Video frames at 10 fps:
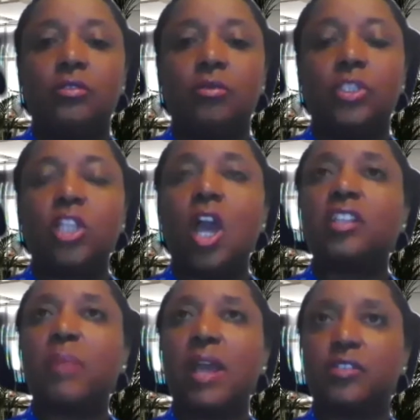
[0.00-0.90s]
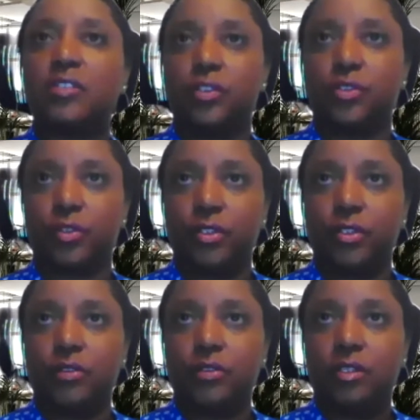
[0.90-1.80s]
we talked about sisterhood
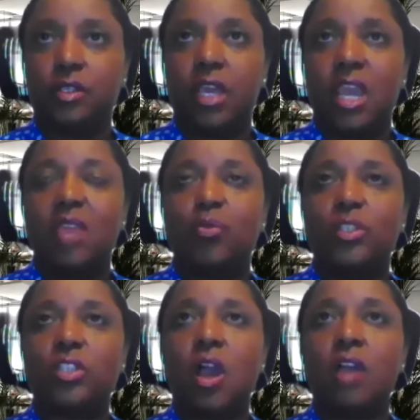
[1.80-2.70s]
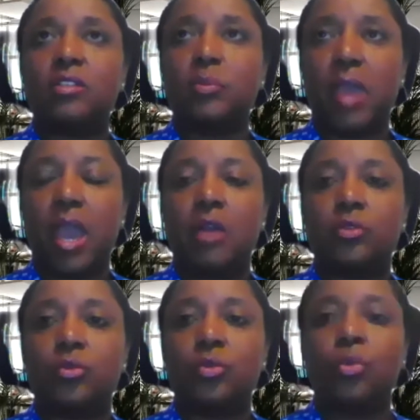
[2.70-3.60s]
and we talked
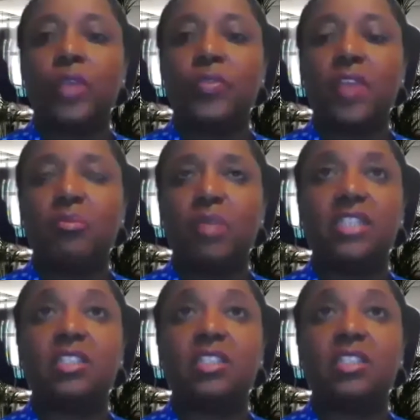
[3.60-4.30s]
about what that means.